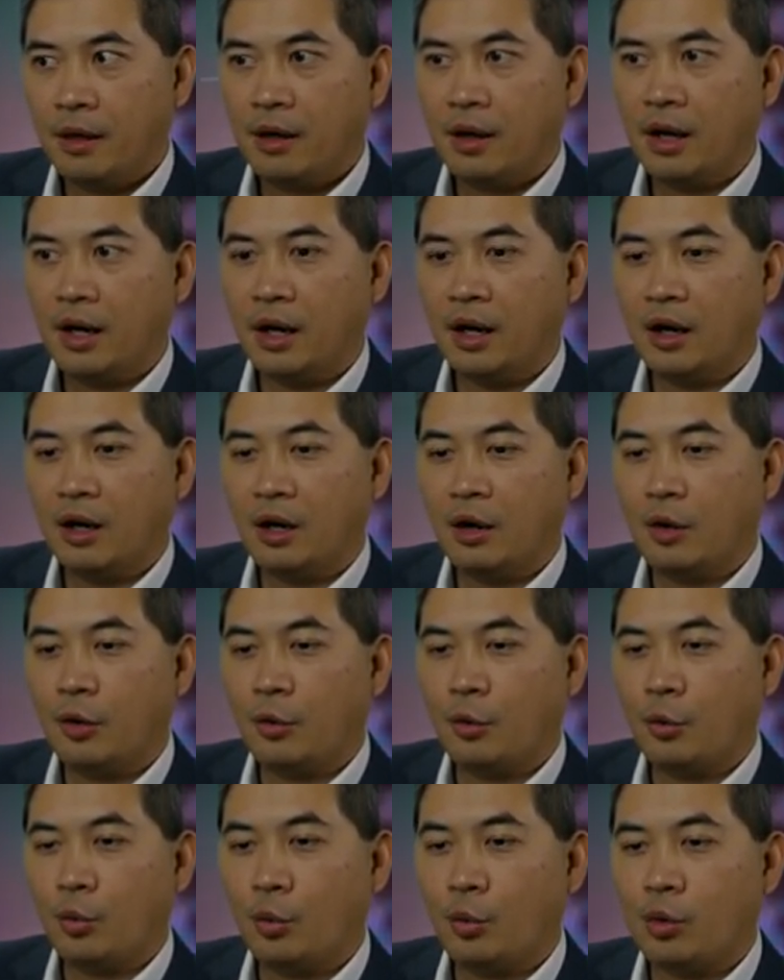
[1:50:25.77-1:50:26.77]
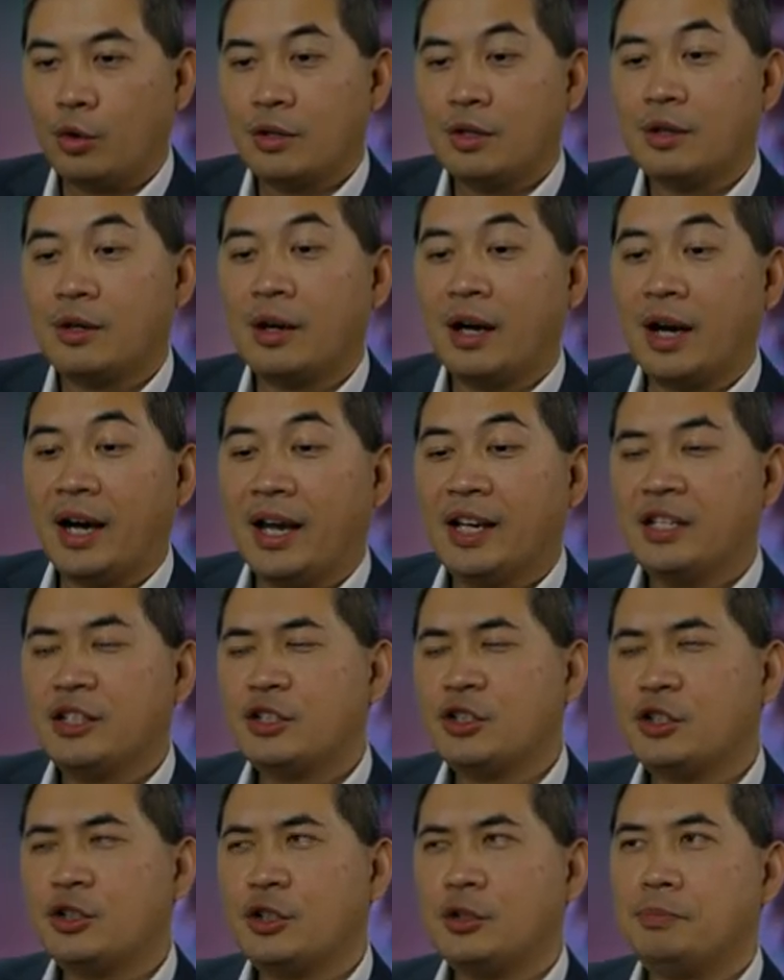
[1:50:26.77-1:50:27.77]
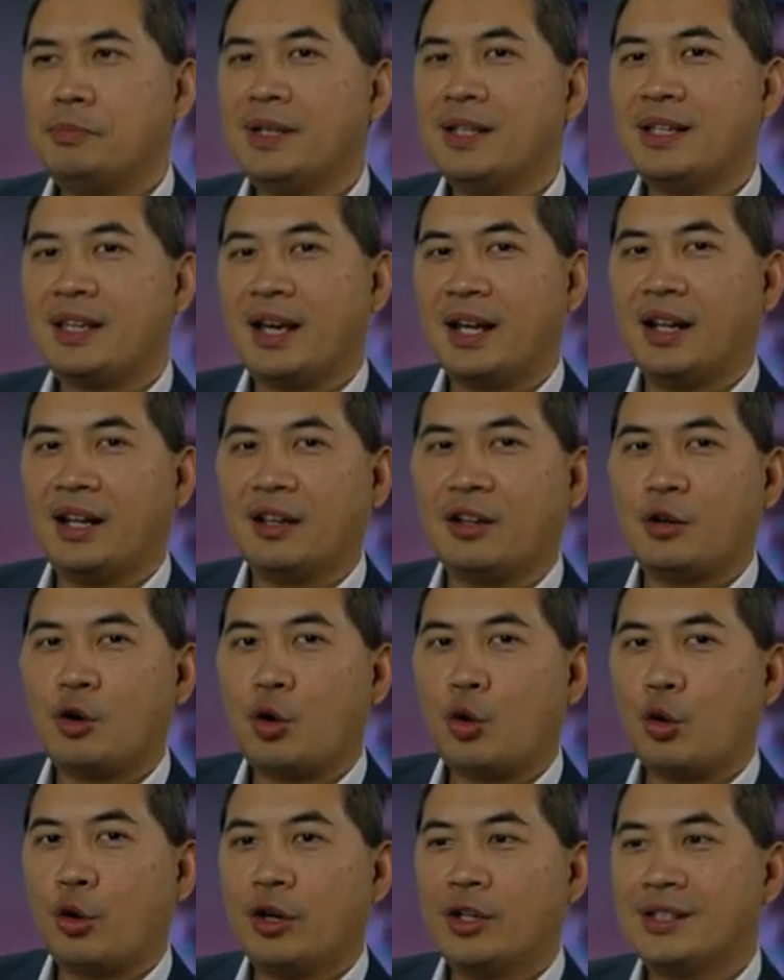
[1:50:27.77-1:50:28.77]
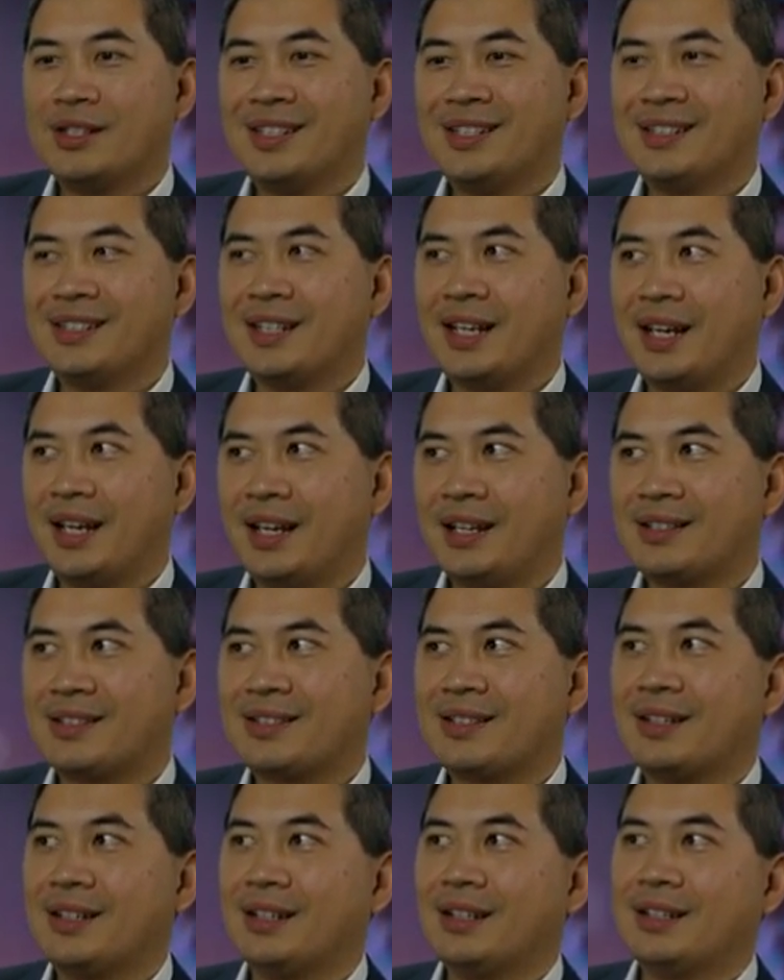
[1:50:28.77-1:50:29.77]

Uh, I should be getting quarantine tanks